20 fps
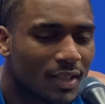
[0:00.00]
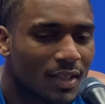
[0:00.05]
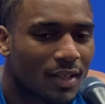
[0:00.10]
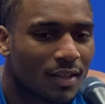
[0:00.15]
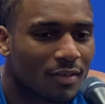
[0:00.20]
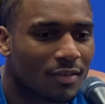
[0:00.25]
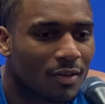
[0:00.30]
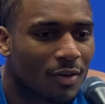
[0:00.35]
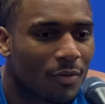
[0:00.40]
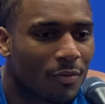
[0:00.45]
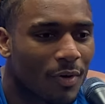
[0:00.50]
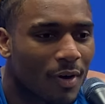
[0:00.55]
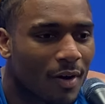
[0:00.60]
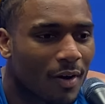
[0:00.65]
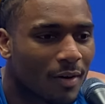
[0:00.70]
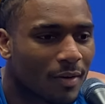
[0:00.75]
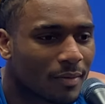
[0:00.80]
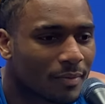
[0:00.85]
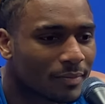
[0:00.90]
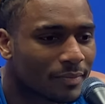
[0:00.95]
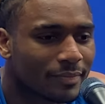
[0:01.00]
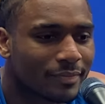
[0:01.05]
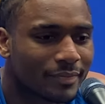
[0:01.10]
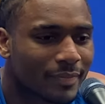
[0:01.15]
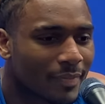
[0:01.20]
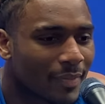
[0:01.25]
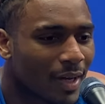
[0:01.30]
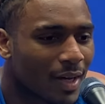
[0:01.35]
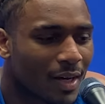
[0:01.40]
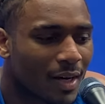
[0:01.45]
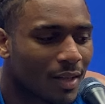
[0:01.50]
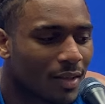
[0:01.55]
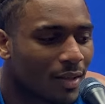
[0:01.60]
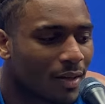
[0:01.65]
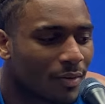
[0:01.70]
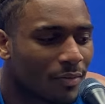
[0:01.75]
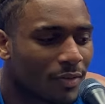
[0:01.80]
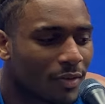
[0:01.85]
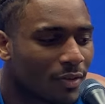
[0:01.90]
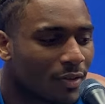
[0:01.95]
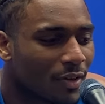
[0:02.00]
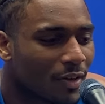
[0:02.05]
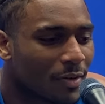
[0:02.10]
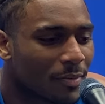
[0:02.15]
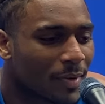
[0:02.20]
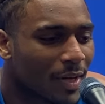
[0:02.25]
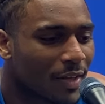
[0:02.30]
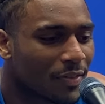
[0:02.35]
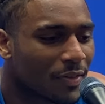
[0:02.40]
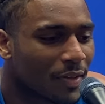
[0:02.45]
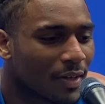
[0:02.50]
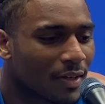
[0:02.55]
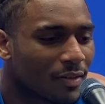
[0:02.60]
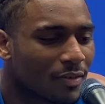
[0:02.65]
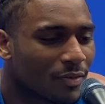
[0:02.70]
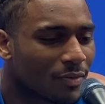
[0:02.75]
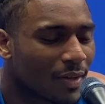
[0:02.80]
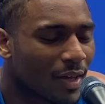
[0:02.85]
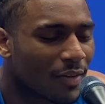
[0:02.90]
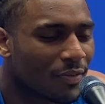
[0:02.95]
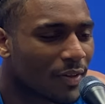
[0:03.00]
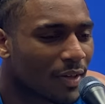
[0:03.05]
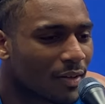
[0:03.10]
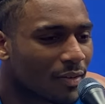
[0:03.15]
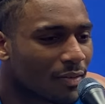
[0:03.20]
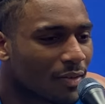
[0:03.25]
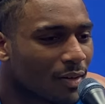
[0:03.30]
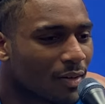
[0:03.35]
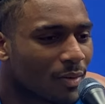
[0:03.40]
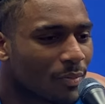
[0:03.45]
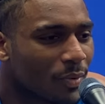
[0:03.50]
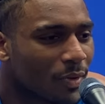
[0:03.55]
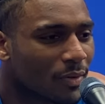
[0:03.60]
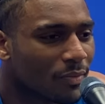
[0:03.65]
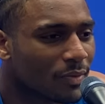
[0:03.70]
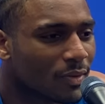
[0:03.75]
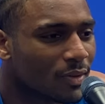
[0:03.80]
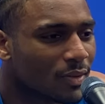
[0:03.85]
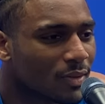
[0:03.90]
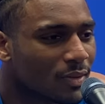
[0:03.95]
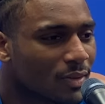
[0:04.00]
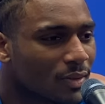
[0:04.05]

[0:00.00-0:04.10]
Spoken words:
So, man, I love the tournament. I think it's set up perfect.